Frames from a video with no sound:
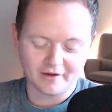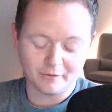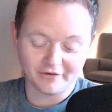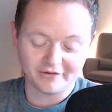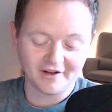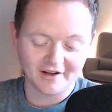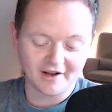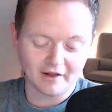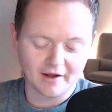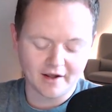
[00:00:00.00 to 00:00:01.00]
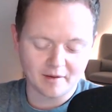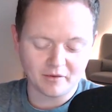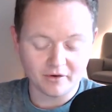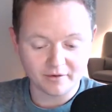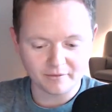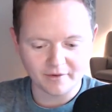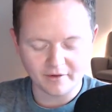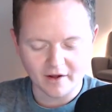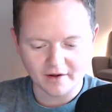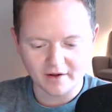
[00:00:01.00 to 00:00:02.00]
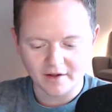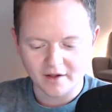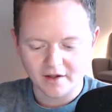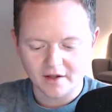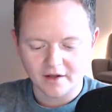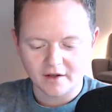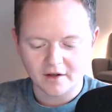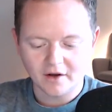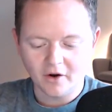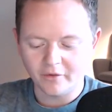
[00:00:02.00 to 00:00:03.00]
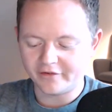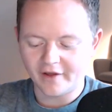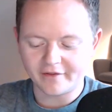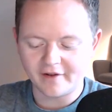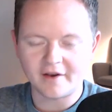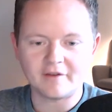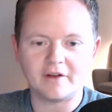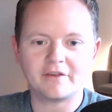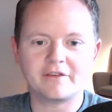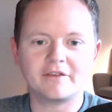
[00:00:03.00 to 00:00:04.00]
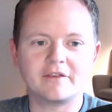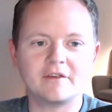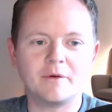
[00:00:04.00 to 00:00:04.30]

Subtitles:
were sitting in LA airport and we were like, oh, there's like 10 of us.